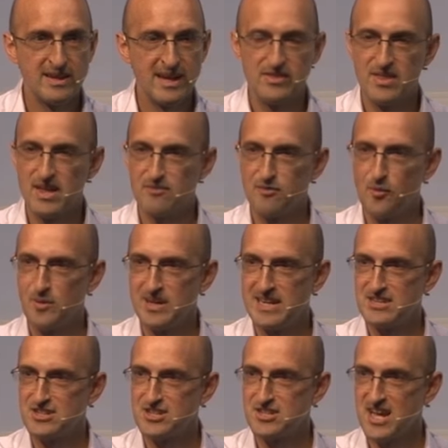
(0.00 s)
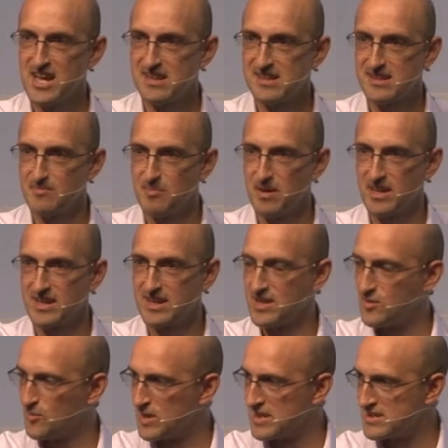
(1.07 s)
And therefore, we need to test the bike in
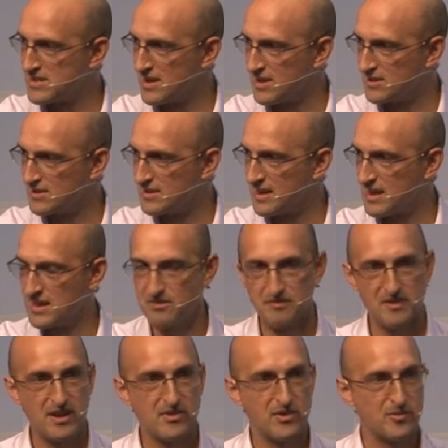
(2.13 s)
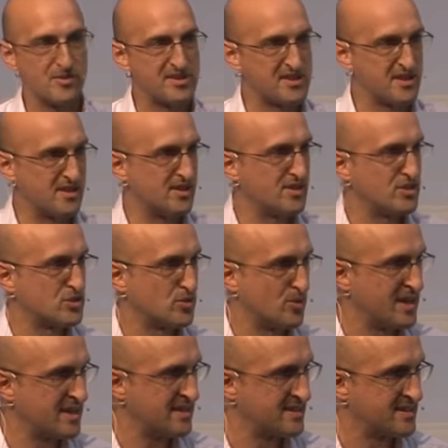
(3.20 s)
a wind tunnel. And he found that with certain
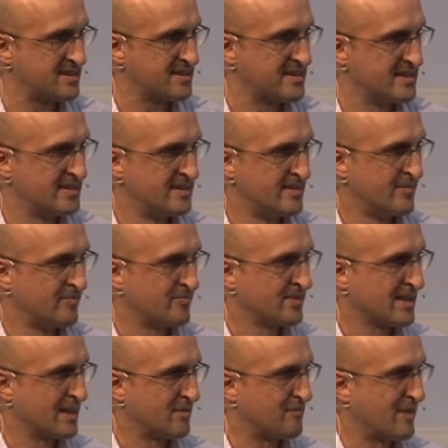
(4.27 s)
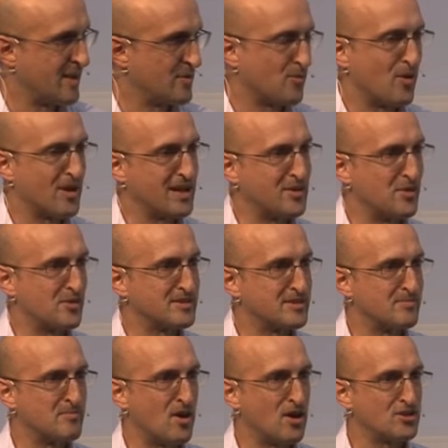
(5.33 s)
tweaks, he found what he calls
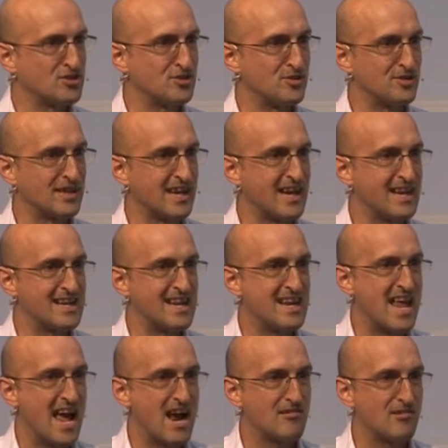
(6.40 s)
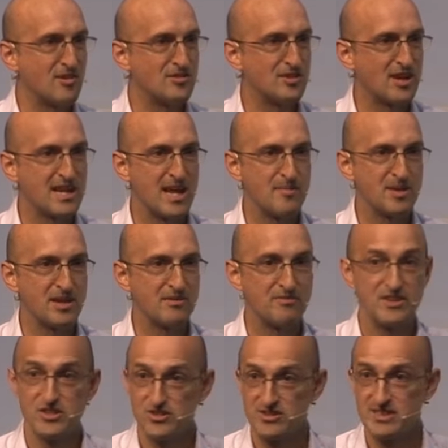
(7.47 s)
a marginal gain in aerodynamic
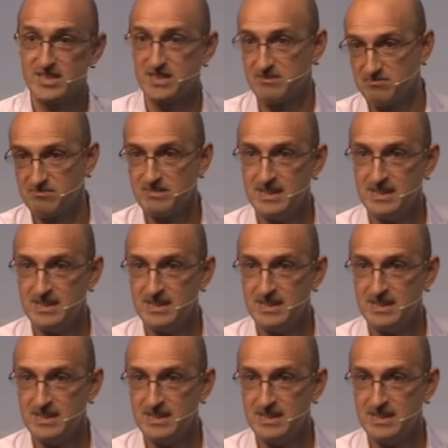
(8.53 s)
efficiency.